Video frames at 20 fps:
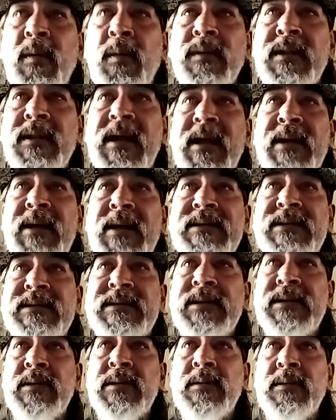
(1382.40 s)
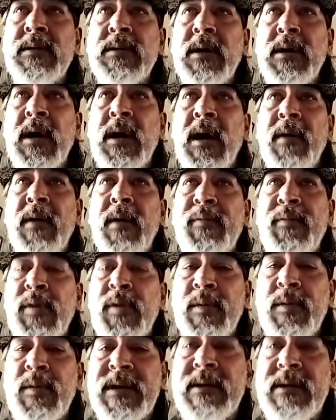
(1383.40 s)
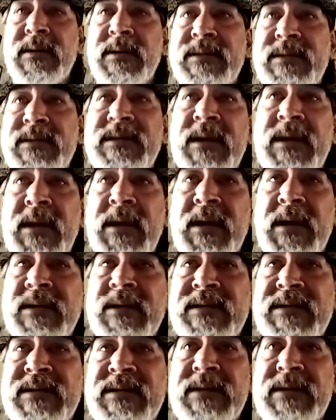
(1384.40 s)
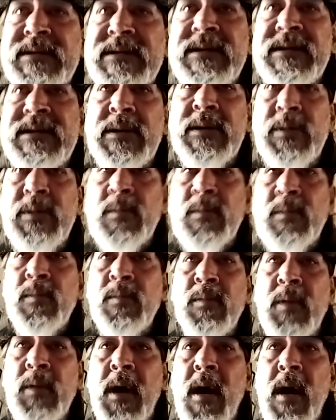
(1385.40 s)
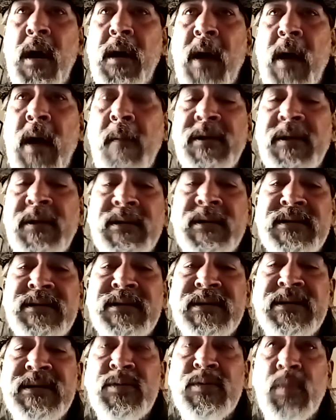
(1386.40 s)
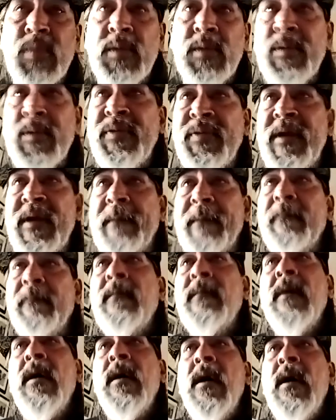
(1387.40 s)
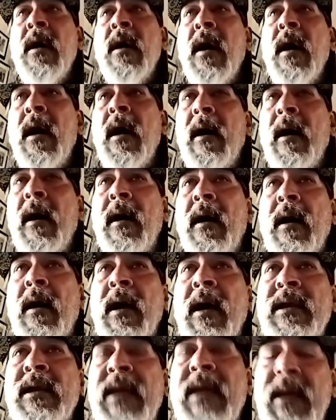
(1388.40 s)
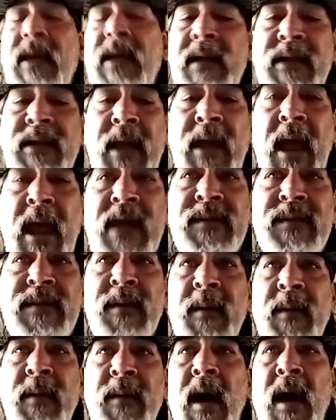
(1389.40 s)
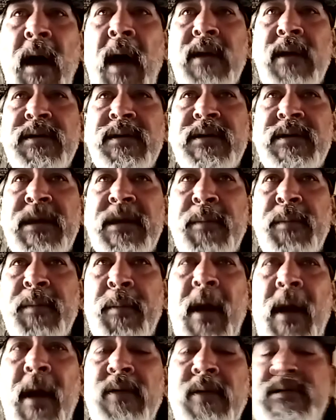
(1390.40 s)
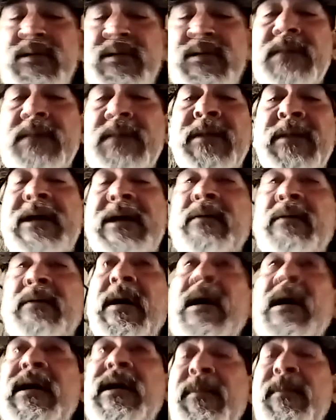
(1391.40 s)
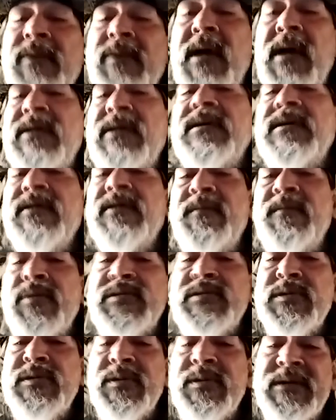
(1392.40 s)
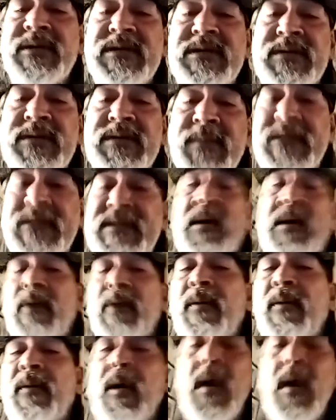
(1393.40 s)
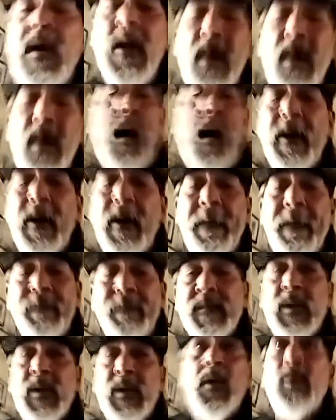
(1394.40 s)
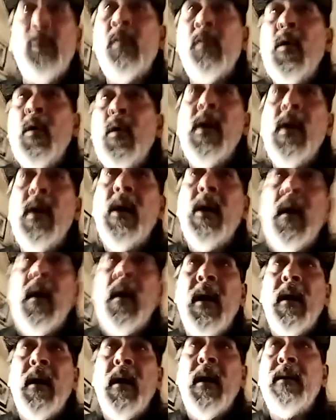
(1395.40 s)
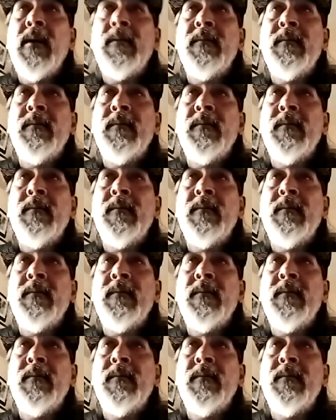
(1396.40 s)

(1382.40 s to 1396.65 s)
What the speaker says: the last, few years to, coming into this work with them. And they asked me about how do you keep your boundaries? I'm like, well, I keep a lot of personal things to myself. Um, you know, uh,